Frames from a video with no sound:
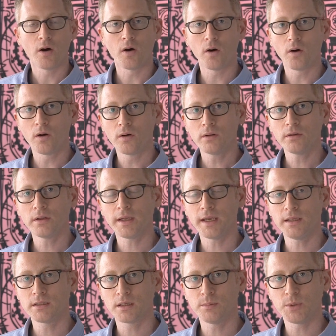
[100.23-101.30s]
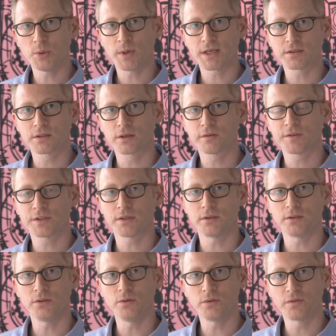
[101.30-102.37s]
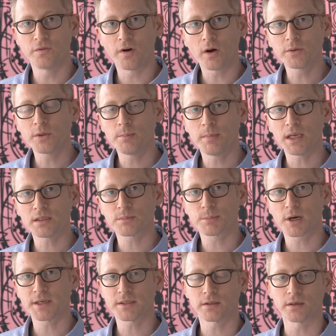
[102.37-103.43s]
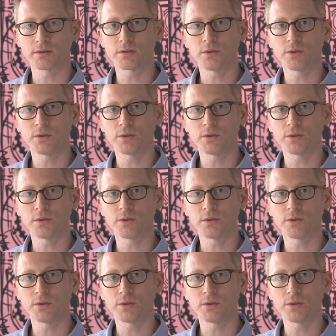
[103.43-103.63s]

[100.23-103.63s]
All AWS services use volume-based pricing,